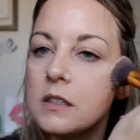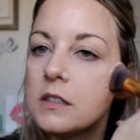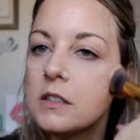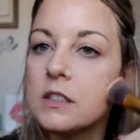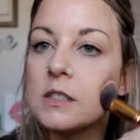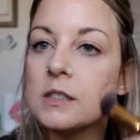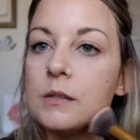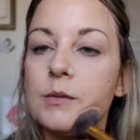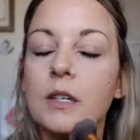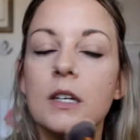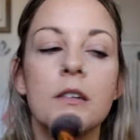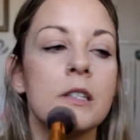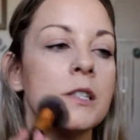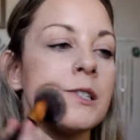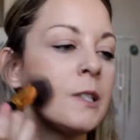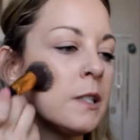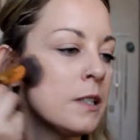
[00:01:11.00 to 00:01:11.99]
Just
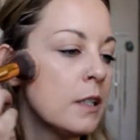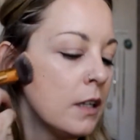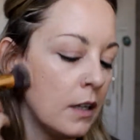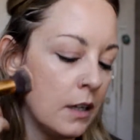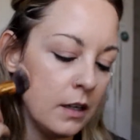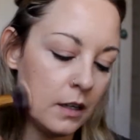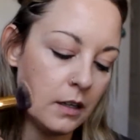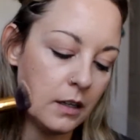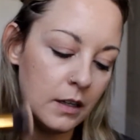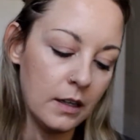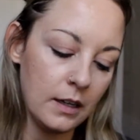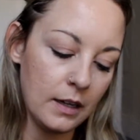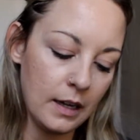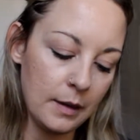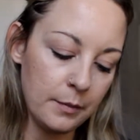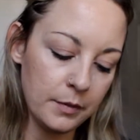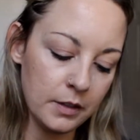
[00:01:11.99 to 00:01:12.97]
because
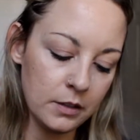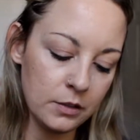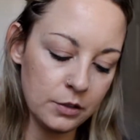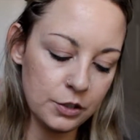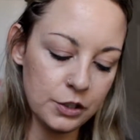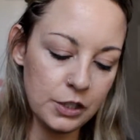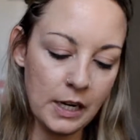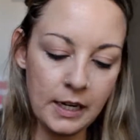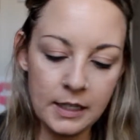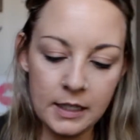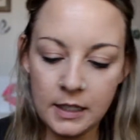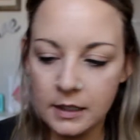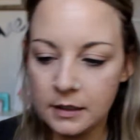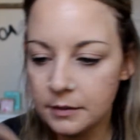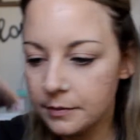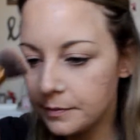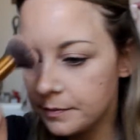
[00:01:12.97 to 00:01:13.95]
I'm a little
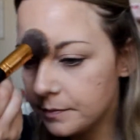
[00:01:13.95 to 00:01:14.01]
shiny.